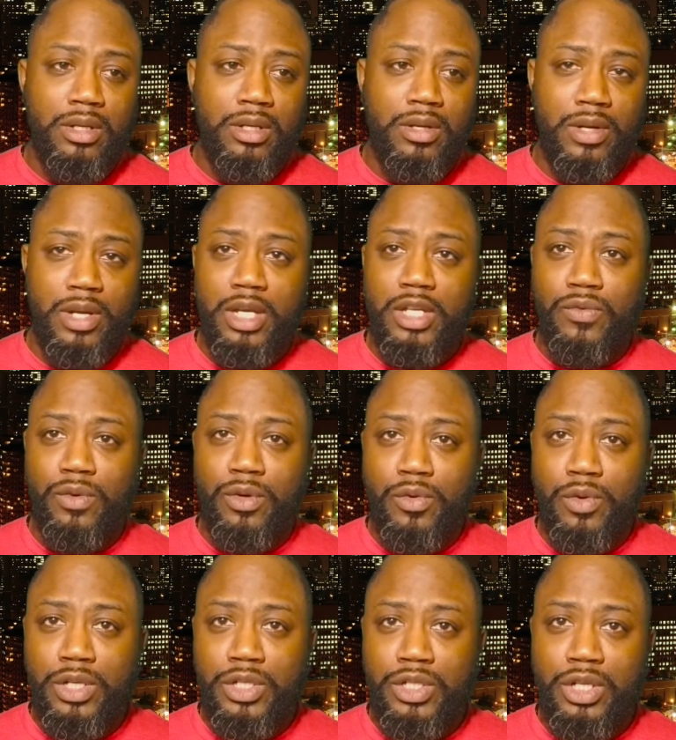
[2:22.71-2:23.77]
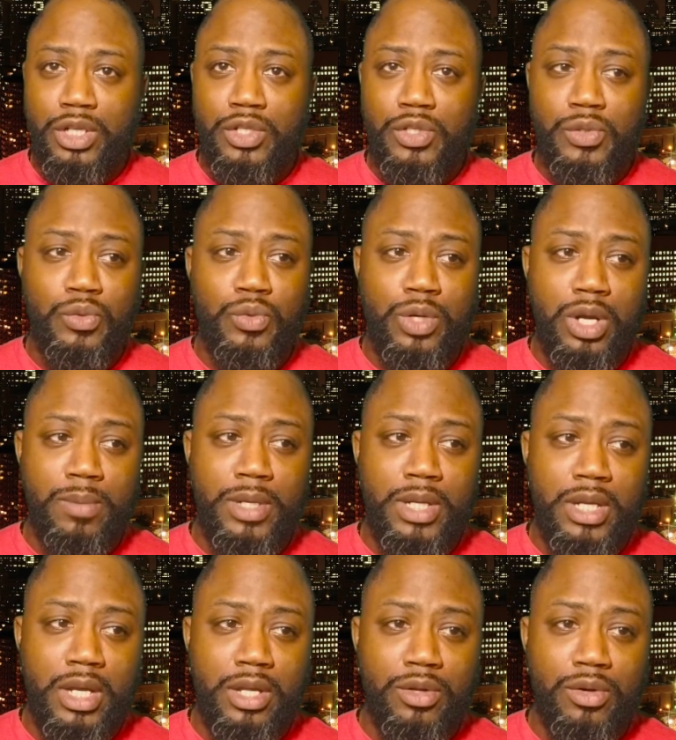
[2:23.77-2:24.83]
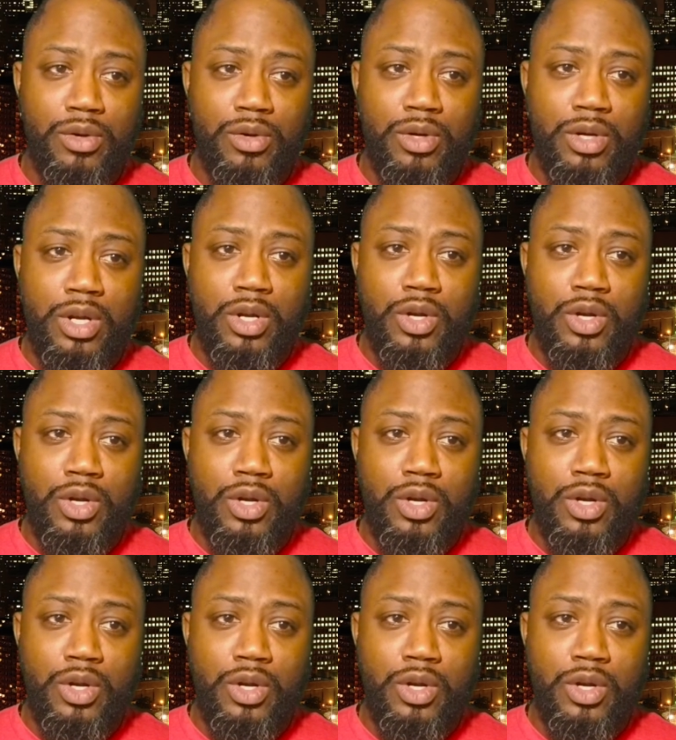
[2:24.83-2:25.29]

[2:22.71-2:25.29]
Okay, it's for Christians who come together